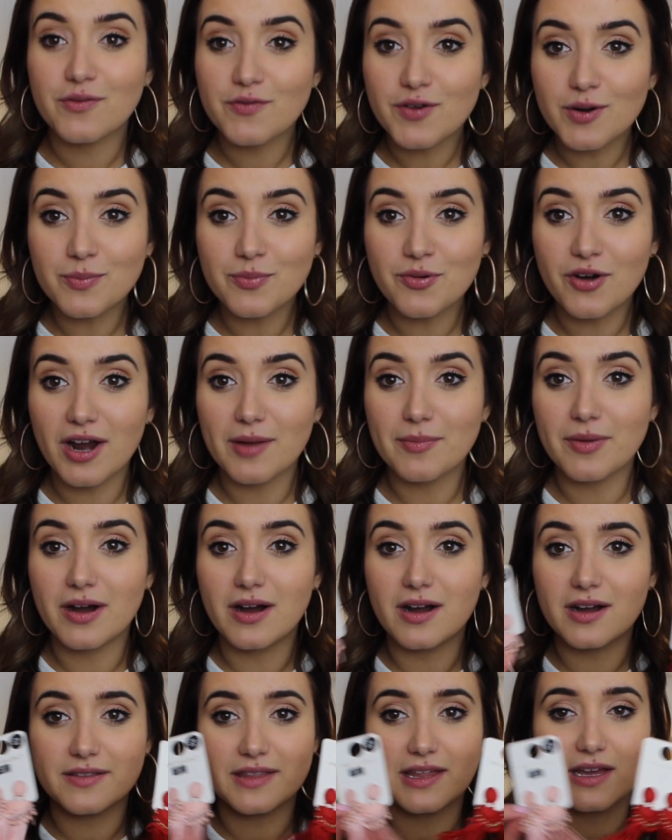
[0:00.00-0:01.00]
from
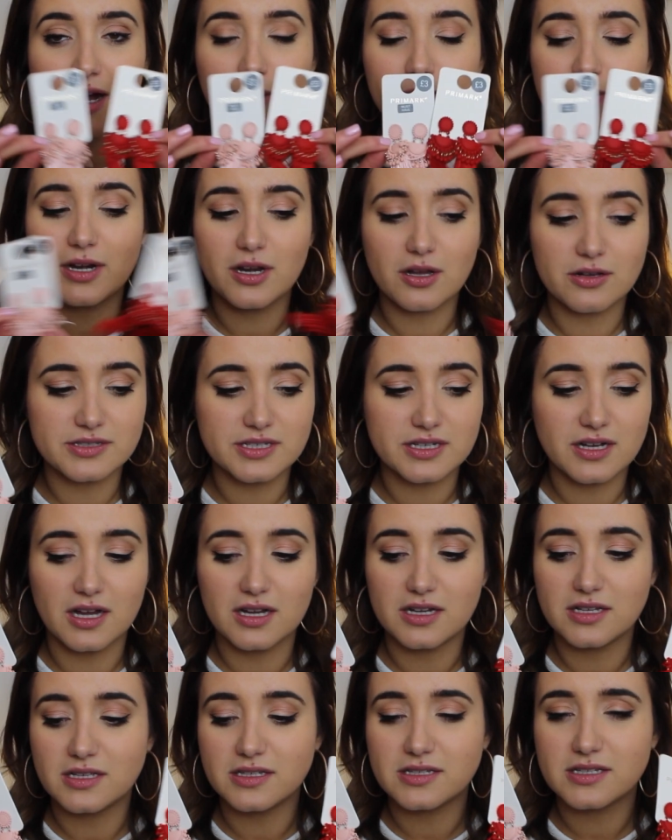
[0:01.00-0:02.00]
Primark. They come in loads of
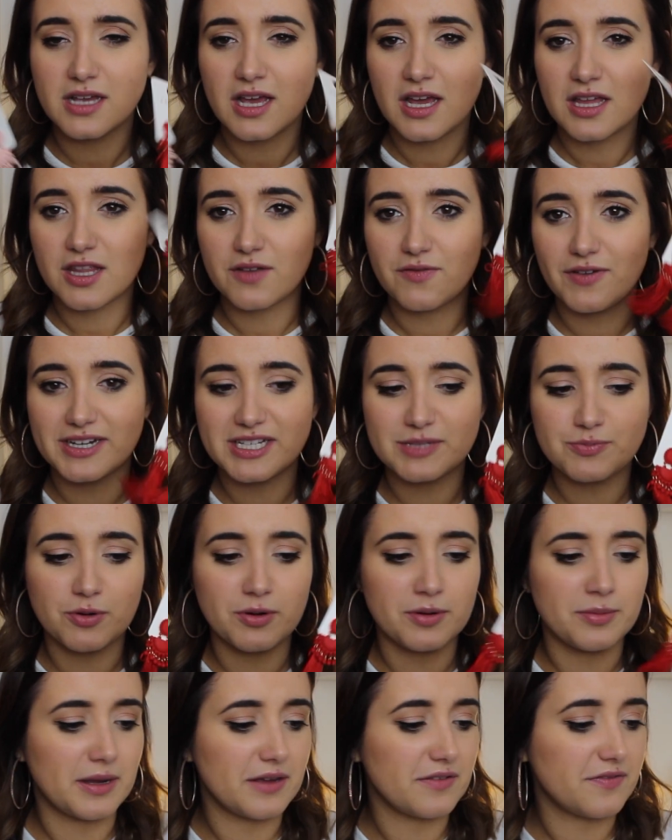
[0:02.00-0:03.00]
colours. The red's
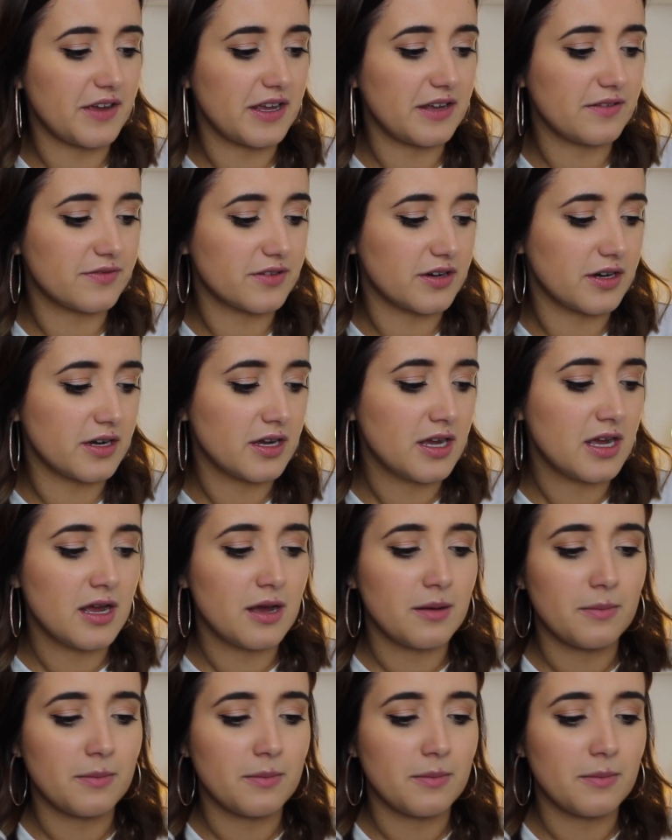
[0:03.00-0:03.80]
probably my favourite.